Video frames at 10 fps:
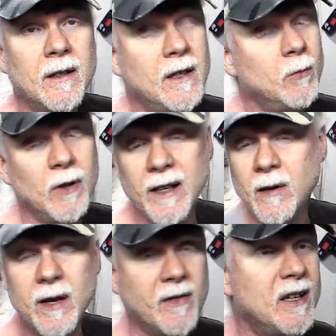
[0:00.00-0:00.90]
You really
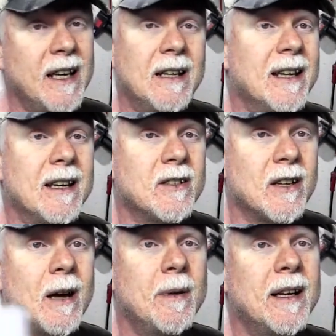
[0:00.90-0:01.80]
don't even need
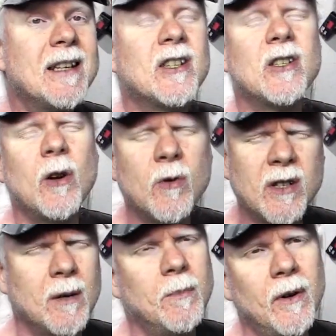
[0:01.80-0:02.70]
these. I mean, it's so
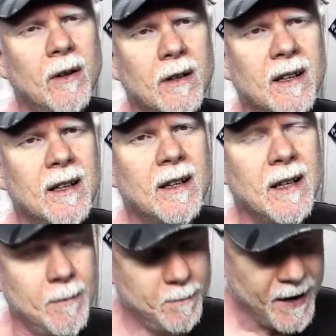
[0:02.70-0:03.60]
simple.
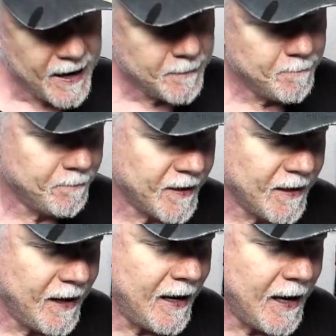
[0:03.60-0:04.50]
But
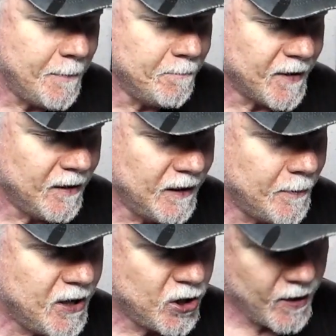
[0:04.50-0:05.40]

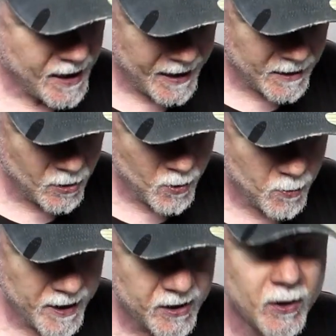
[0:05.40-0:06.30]
let me show you how to do it
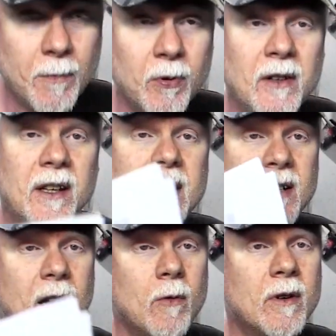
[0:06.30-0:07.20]
with one of these. So you print
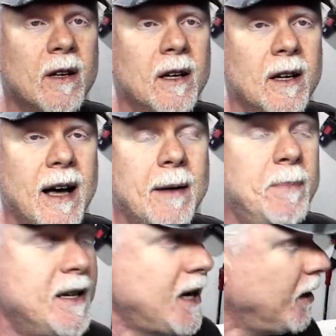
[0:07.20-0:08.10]
these out, and
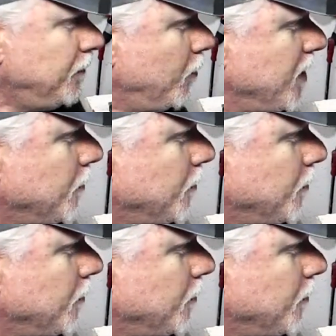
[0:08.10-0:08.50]
be careful when you